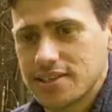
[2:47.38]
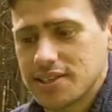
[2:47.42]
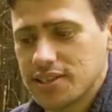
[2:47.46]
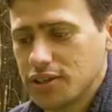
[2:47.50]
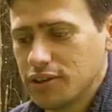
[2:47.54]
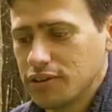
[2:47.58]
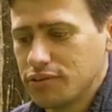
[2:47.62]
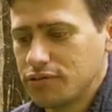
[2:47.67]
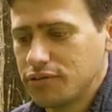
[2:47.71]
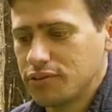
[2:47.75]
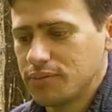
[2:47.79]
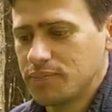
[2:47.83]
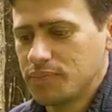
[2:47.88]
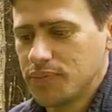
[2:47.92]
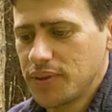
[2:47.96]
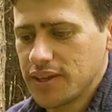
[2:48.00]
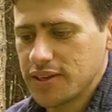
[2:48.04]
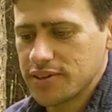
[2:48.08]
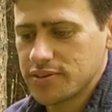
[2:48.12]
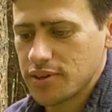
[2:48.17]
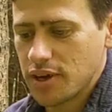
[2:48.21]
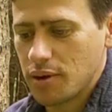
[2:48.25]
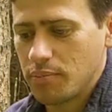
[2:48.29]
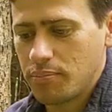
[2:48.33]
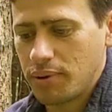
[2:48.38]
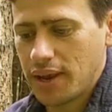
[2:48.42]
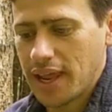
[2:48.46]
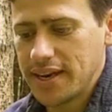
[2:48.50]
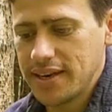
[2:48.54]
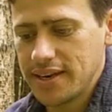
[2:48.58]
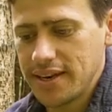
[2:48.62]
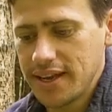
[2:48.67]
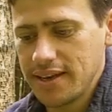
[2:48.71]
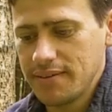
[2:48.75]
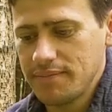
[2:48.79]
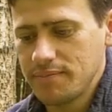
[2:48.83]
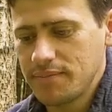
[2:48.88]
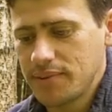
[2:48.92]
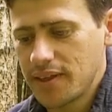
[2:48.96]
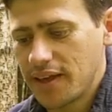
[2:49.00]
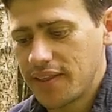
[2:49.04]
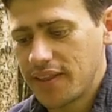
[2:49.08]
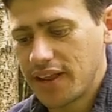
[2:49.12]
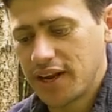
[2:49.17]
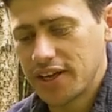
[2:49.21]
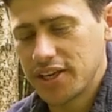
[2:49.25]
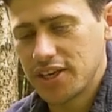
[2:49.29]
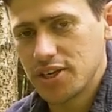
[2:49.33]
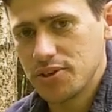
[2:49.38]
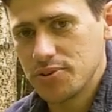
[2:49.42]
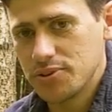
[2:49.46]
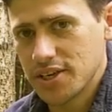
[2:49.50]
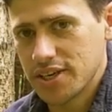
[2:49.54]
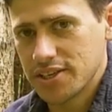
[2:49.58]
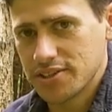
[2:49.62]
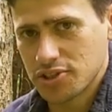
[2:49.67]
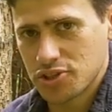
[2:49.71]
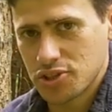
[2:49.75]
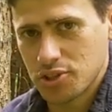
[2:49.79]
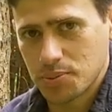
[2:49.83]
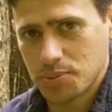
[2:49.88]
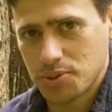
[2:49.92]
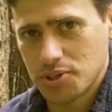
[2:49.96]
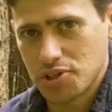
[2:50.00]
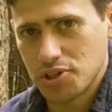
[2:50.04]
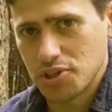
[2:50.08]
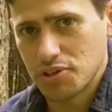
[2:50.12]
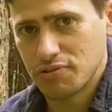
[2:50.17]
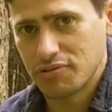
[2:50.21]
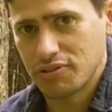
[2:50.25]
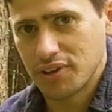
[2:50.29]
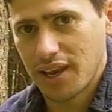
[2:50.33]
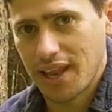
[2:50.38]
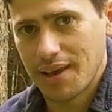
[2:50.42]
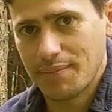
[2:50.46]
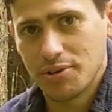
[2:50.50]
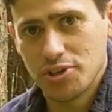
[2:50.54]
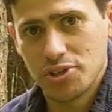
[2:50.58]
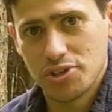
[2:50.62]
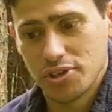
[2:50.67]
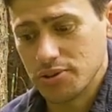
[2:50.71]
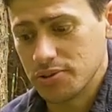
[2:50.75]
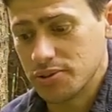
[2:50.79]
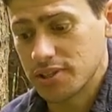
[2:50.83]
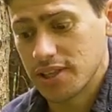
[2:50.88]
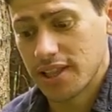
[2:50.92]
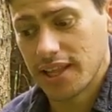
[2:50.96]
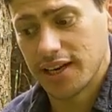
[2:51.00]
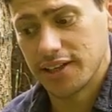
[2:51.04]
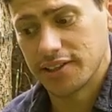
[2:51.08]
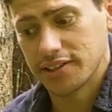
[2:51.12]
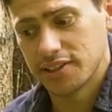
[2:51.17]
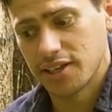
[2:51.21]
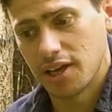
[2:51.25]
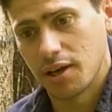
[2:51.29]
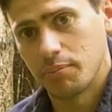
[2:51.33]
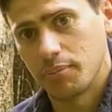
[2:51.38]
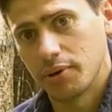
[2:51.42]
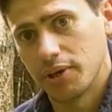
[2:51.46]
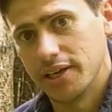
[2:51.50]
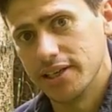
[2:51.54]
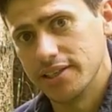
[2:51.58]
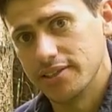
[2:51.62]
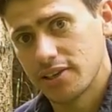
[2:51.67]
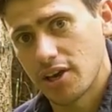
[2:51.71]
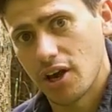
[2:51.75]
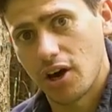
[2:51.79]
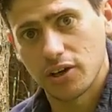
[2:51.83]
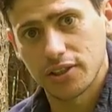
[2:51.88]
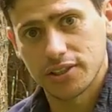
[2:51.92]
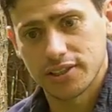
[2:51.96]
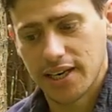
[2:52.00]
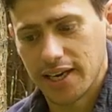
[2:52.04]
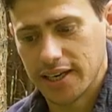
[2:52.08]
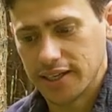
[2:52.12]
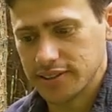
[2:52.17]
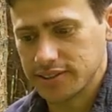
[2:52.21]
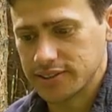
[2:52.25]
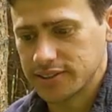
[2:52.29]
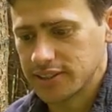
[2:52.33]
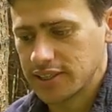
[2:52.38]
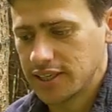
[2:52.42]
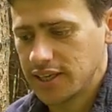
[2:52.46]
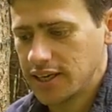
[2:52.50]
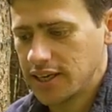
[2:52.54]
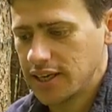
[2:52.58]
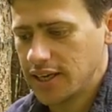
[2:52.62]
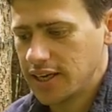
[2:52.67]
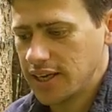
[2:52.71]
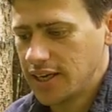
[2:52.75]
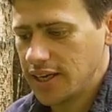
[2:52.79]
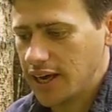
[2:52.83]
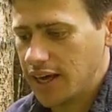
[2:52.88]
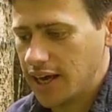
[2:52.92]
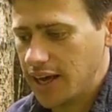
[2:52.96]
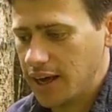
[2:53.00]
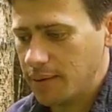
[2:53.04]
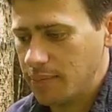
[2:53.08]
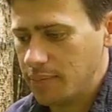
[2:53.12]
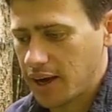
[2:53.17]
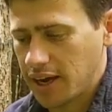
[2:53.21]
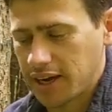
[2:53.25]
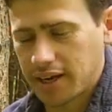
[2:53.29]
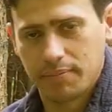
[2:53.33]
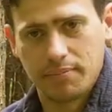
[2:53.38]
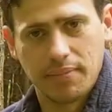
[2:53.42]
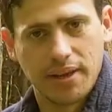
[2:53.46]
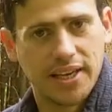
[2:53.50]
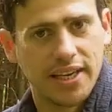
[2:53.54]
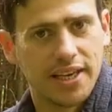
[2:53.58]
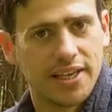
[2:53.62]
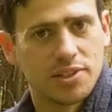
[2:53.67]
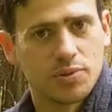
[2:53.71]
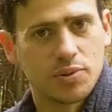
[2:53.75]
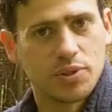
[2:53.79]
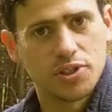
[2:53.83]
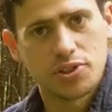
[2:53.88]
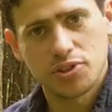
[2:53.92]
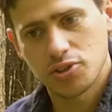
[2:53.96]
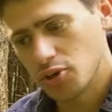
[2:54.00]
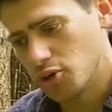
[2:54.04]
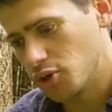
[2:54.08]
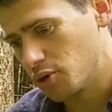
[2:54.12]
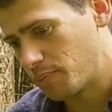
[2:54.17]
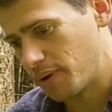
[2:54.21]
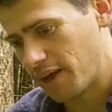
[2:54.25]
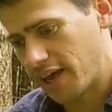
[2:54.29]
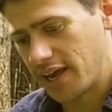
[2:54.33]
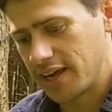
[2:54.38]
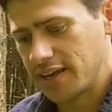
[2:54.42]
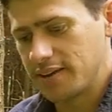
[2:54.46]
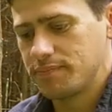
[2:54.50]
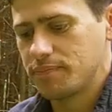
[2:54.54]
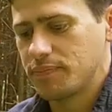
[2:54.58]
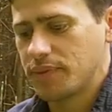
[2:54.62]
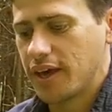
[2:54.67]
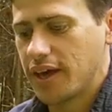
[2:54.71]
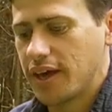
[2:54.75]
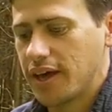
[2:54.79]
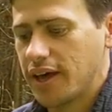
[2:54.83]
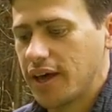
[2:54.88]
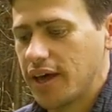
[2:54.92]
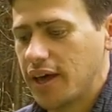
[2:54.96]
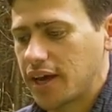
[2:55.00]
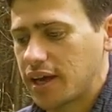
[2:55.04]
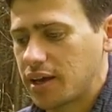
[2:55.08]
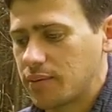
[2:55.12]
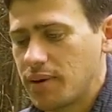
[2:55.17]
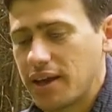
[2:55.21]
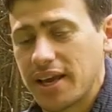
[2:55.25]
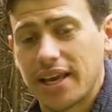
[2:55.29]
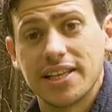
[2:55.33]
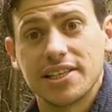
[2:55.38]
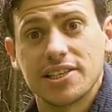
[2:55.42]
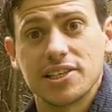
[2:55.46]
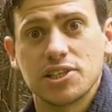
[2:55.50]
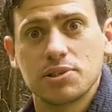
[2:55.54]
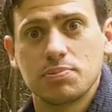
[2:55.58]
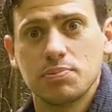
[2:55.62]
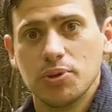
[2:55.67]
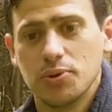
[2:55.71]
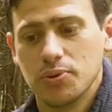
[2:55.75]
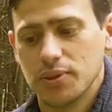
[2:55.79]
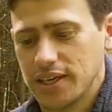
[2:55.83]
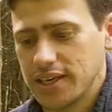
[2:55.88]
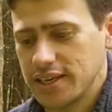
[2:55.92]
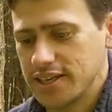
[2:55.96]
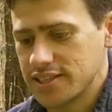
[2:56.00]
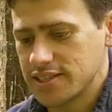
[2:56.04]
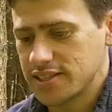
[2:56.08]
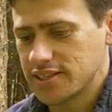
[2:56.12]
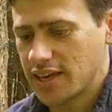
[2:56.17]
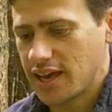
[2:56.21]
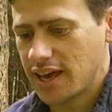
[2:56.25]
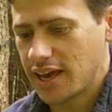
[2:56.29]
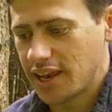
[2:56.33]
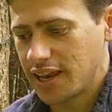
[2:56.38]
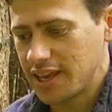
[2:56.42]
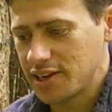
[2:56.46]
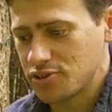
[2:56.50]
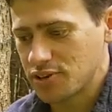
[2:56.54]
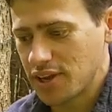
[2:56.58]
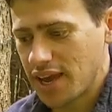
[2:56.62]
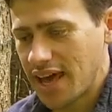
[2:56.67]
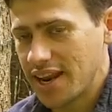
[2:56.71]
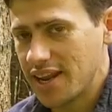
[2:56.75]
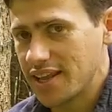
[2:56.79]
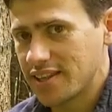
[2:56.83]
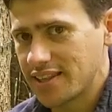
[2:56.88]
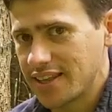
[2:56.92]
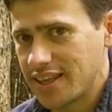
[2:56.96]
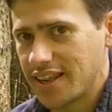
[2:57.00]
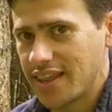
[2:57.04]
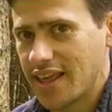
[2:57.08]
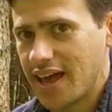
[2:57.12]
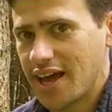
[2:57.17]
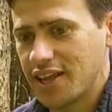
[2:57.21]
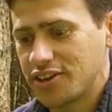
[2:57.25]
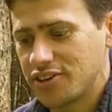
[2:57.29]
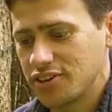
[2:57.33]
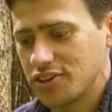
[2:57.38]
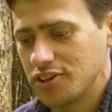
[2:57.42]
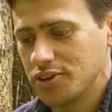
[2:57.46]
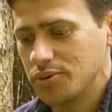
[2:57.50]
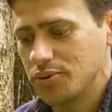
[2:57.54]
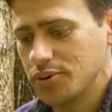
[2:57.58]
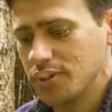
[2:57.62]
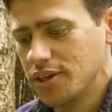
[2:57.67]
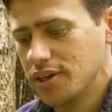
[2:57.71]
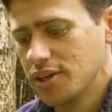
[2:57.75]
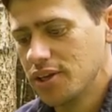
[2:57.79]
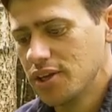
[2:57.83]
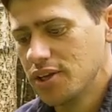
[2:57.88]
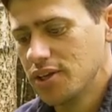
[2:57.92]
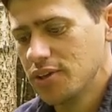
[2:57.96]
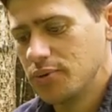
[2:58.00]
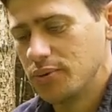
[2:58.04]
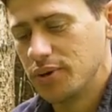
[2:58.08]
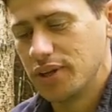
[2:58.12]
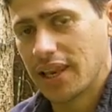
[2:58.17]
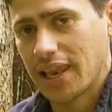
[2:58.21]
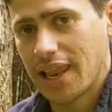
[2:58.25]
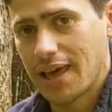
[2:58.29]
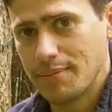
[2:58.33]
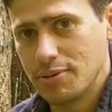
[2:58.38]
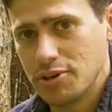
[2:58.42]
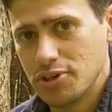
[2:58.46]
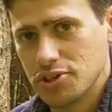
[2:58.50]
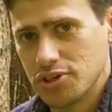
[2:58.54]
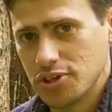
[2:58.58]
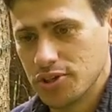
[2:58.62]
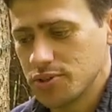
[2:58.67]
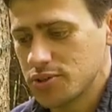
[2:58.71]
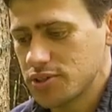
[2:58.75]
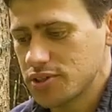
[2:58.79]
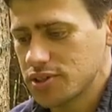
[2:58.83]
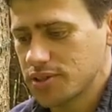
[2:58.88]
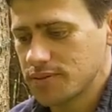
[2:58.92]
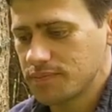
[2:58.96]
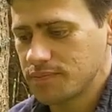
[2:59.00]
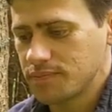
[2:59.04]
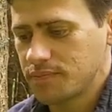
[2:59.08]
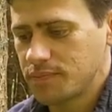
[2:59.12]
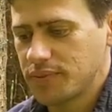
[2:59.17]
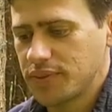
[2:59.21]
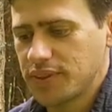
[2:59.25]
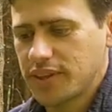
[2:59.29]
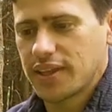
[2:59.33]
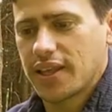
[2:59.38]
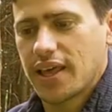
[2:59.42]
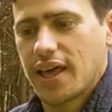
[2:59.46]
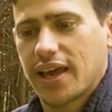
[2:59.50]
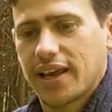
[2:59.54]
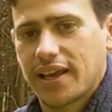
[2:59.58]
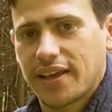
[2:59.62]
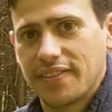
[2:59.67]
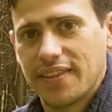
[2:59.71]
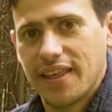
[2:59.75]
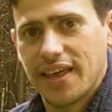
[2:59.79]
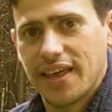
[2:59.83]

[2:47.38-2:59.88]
stuff. So I'll blend it and then I'll use it as a substitute for lemon juice, and then I'll start putting it into cocktails. I can make it into a sorbet, I can make it into smoothies. Literally anything that I do with lemon juice, I can